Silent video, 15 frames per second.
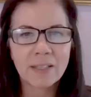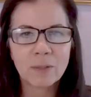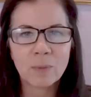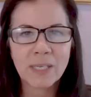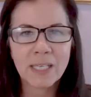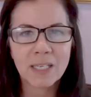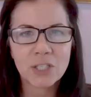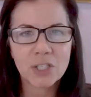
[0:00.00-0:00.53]
that
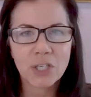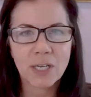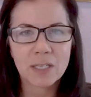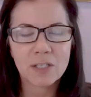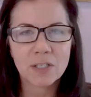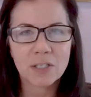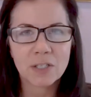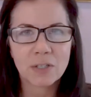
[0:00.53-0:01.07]
we get a
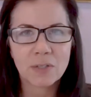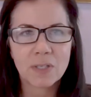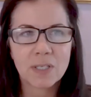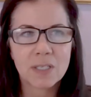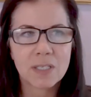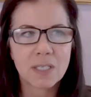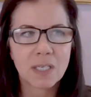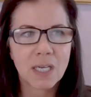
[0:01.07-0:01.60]
chance to do
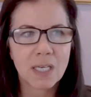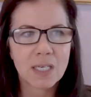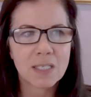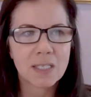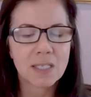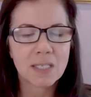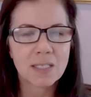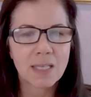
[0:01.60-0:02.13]
this, to kind of
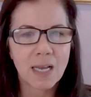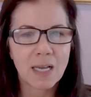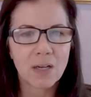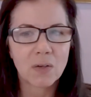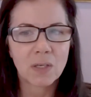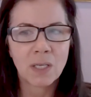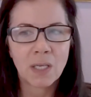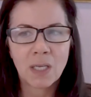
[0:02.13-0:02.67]
sit
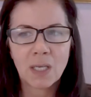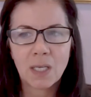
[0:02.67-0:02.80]
down